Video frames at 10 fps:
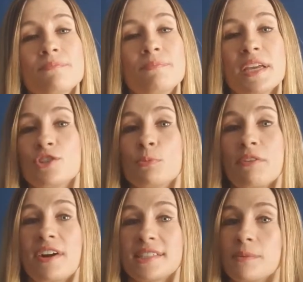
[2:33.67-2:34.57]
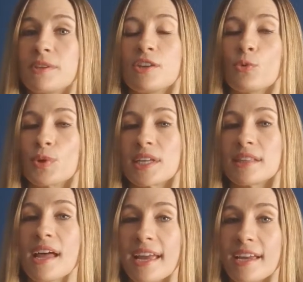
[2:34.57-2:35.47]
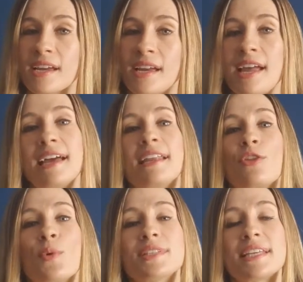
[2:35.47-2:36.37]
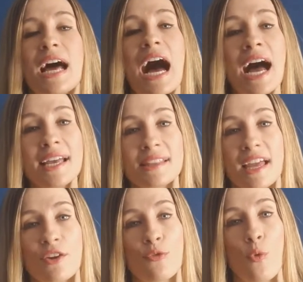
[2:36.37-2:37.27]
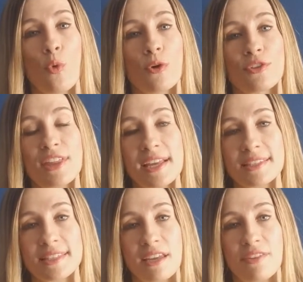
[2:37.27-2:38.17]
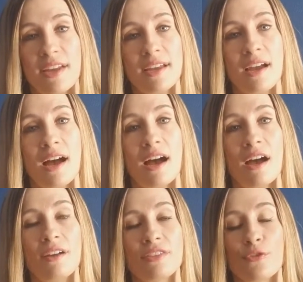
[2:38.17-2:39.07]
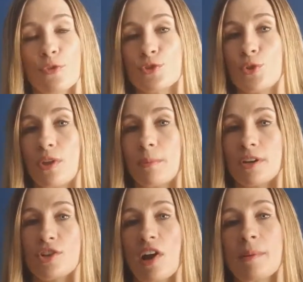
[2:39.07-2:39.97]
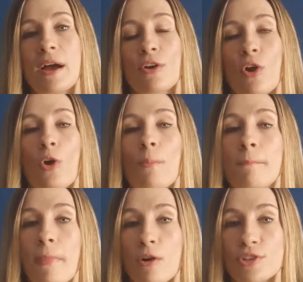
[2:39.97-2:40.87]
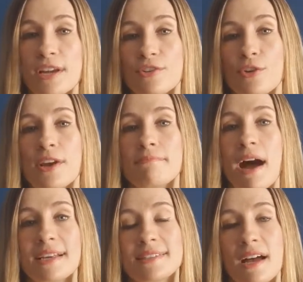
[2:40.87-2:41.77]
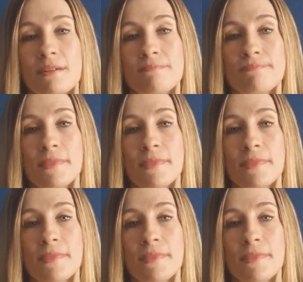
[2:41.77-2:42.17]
because you may find something you really like. Now, the ones that I like for Thanksgiving, the first two that I'm going to talk about are called Bartender and MySomm.